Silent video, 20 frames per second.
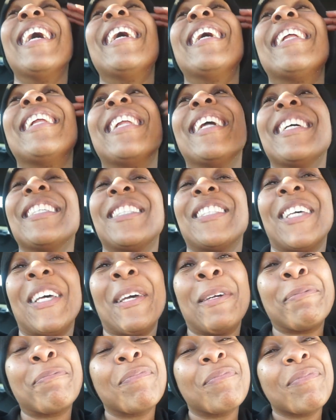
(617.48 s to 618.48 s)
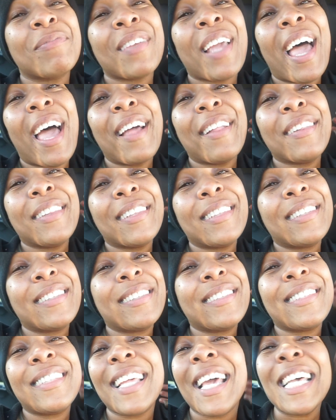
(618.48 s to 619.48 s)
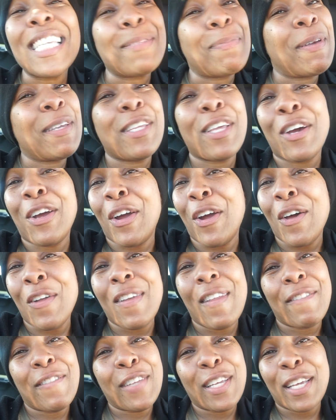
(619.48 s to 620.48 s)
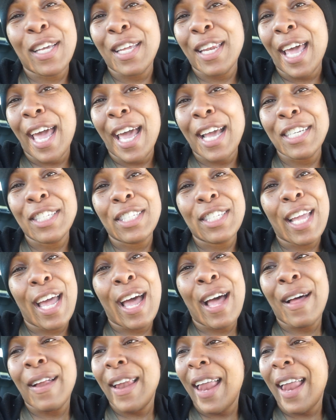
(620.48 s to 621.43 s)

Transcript: Listen, this been your girl Living Good Ash Style.